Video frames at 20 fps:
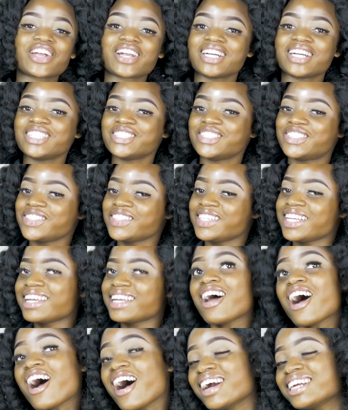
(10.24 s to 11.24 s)
girl Julian
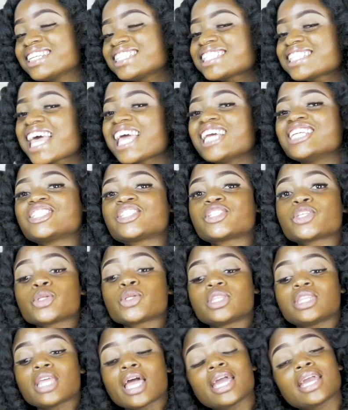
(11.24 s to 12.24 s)
Hart, and
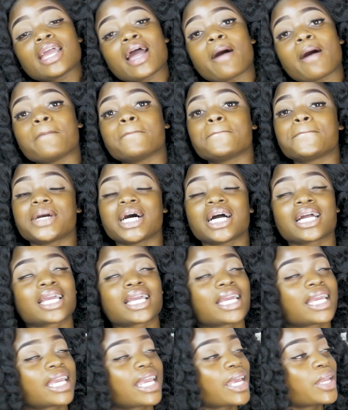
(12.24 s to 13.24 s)
today I'm back
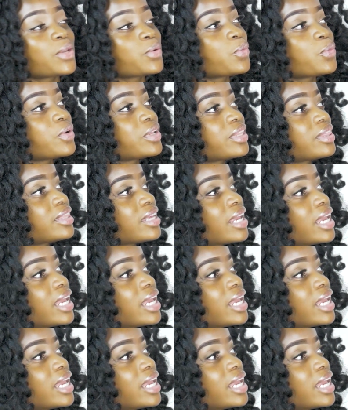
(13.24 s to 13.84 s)
again with